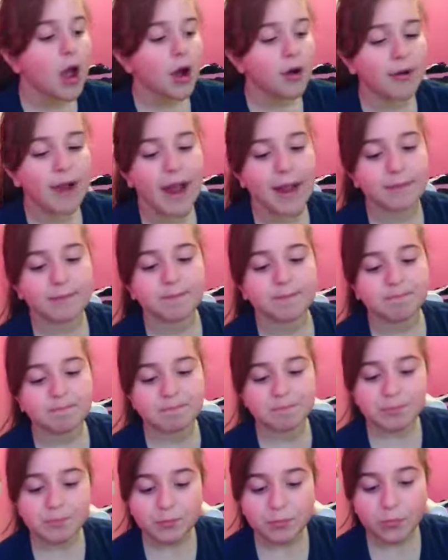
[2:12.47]
Okay,
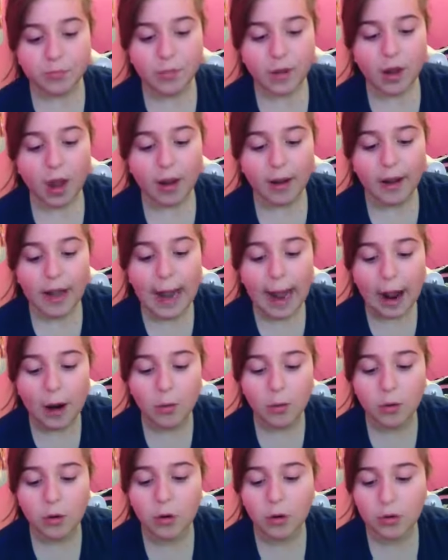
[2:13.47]

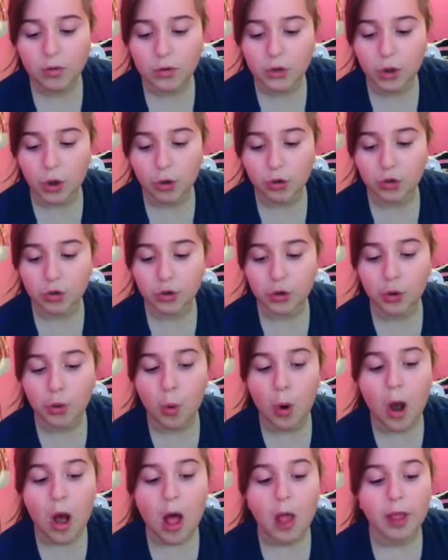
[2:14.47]
now we're going to go
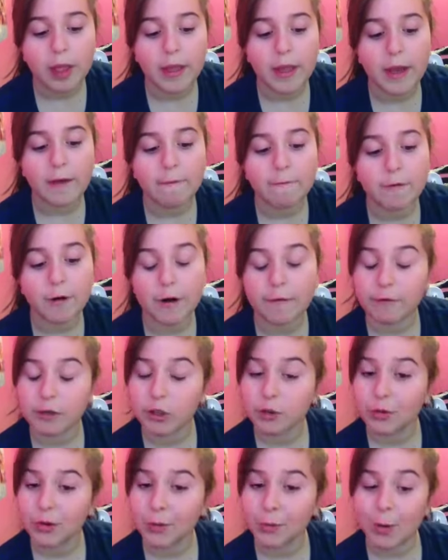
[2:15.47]
to the Forever
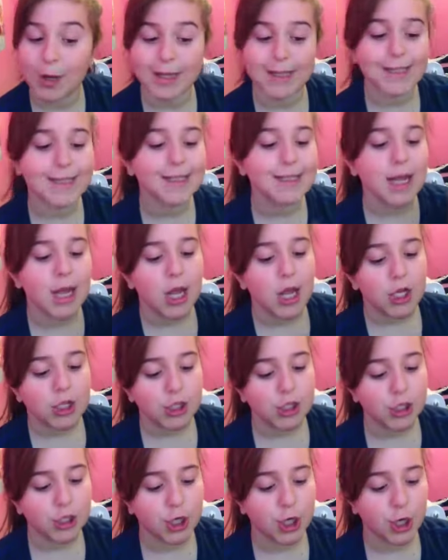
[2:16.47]
21s.
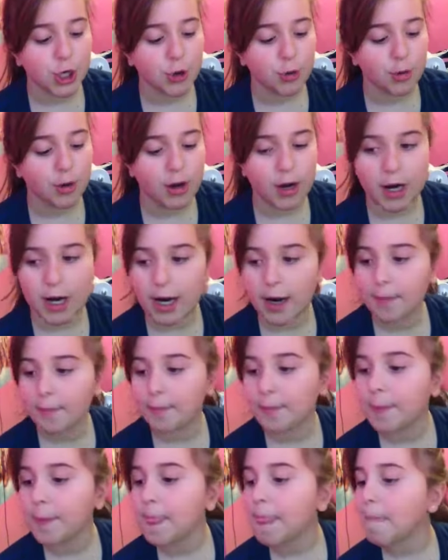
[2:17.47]
So, do I have
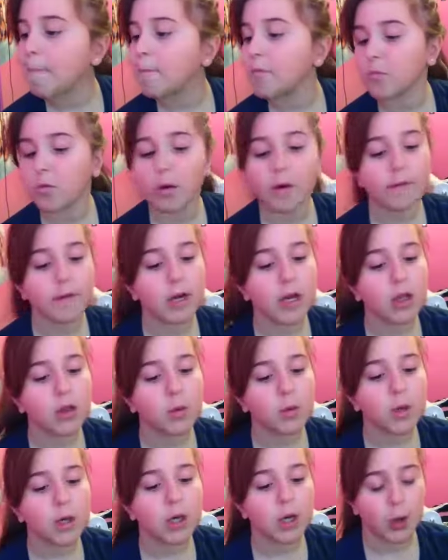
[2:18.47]

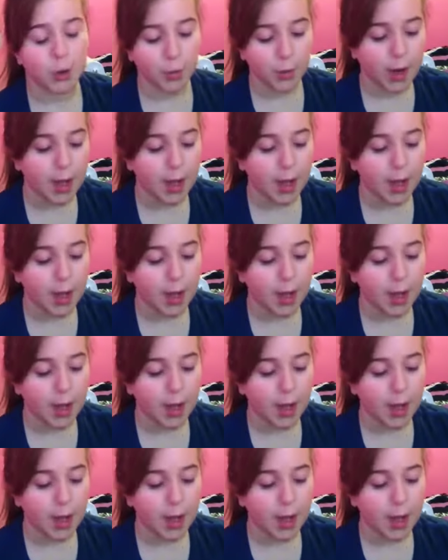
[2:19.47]
another one? No.